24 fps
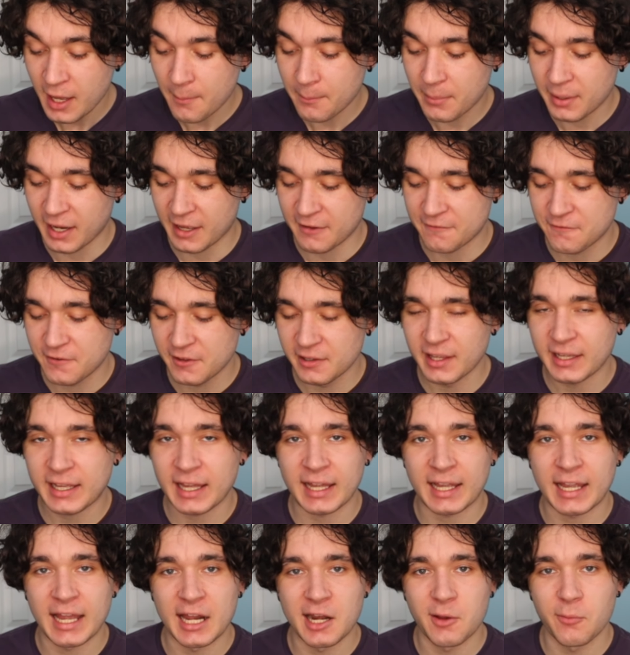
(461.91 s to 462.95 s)
but I feel like
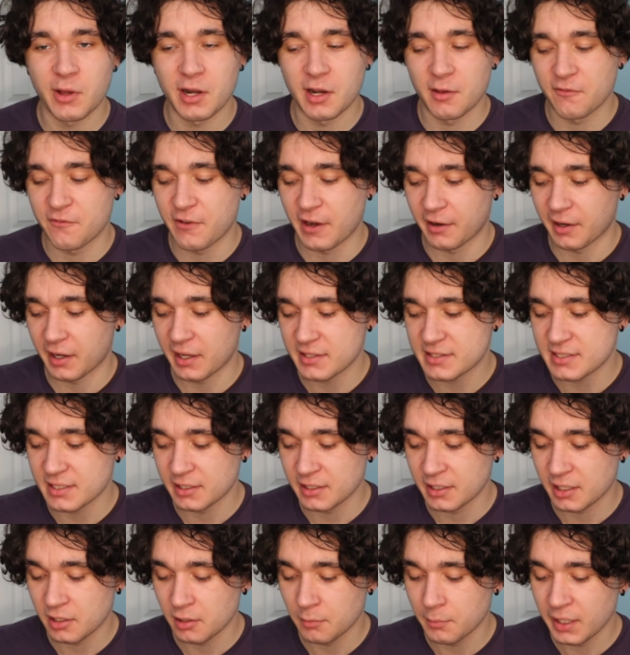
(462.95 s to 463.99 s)
I kind of want to variant a
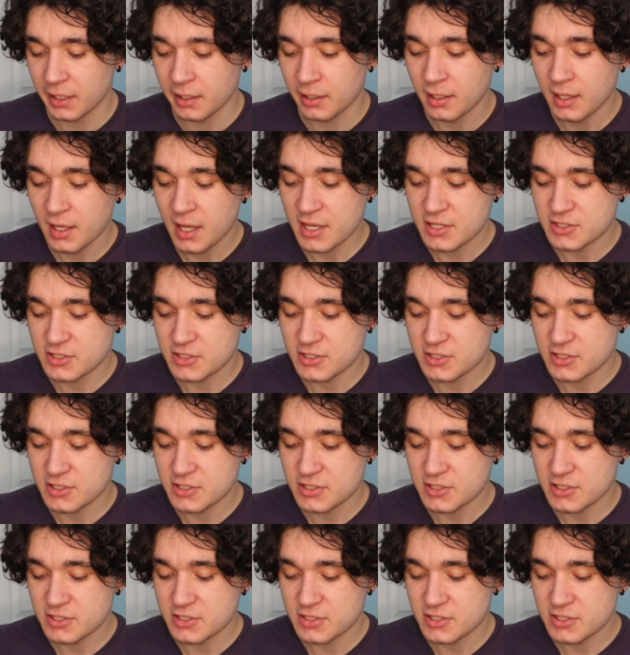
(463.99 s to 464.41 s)
little bit.